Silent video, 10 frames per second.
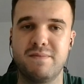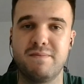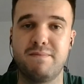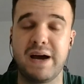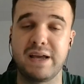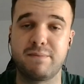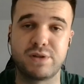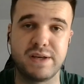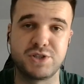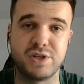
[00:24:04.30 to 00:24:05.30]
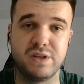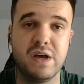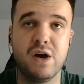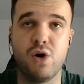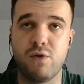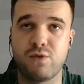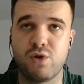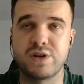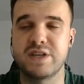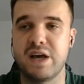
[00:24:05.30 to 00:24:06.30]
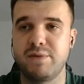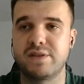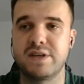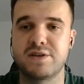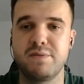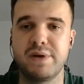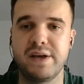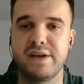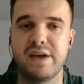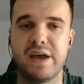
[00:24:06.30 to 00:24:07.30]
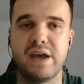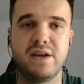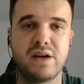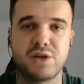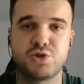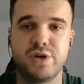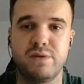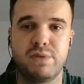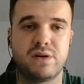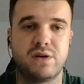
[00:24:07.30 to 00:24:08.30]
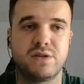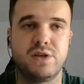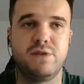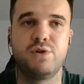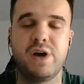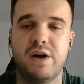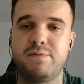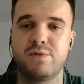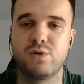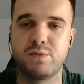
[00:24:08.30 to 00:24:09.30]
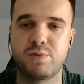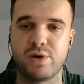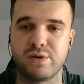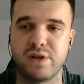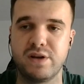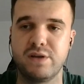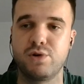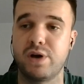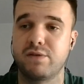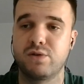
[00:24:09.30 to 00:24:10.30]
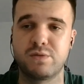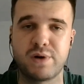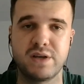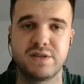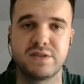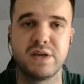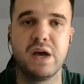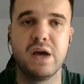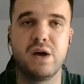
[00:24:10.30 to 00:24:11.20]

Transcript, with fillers: mm, buying potential. Of course, I'm not discriminating any country because if you have good product and if you have good prices,